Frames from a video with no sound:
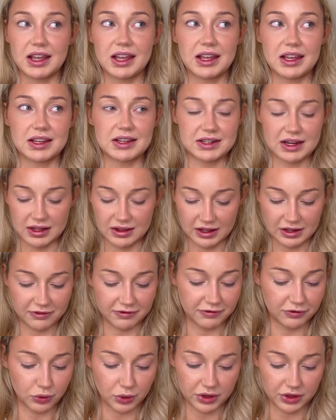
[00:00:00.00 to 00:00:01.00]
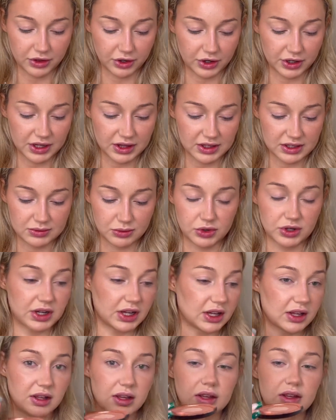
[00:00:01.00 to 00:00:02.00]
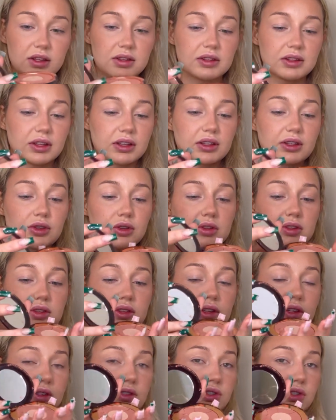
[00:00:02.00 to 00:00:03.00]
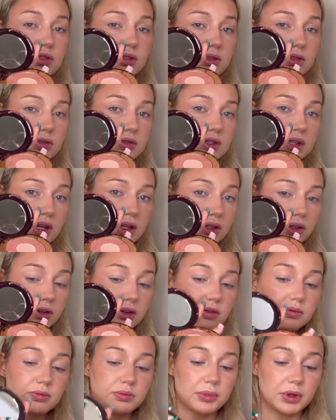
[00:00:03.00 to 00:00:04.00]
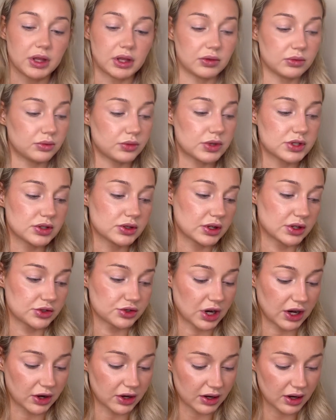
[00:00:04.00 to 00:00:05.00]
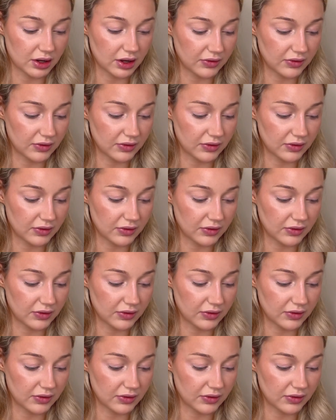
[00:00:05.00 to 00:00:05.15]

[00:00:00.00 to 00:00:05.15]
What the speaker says: And at like 4:30 this morning, like you can see, she's a little sad girl, but we're still gonna try her.